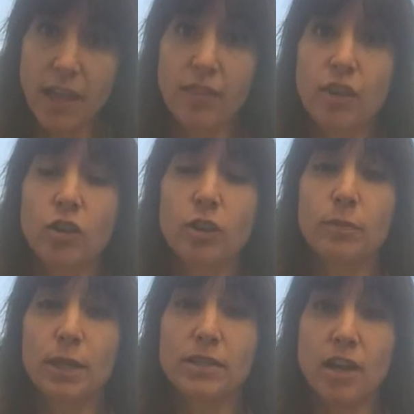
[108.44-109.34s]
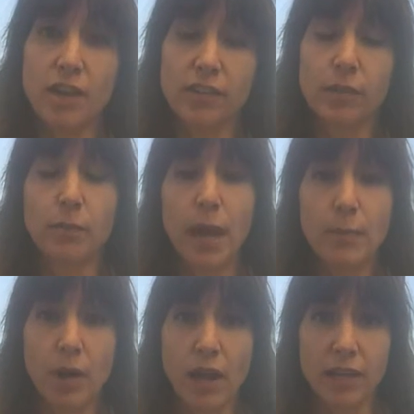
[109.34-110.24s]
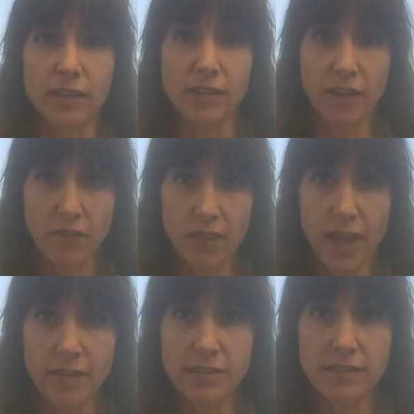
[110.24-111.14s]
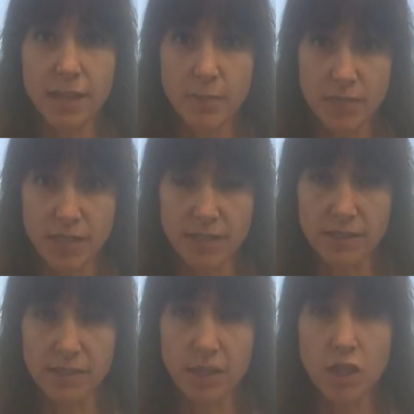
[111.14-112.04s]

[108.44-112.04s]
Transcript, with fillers: there can be toxic byproducts of that substance.